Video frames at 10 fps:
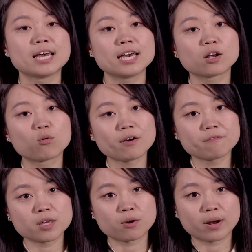In graph
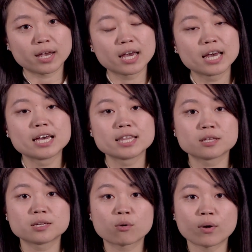theory, the
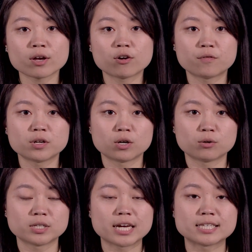degree of a
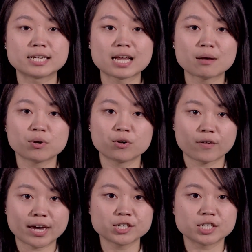node is the number
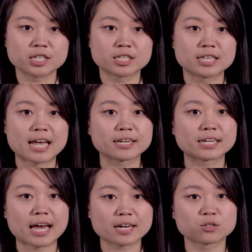of edges that
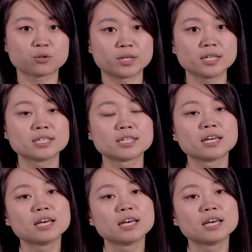connects to it,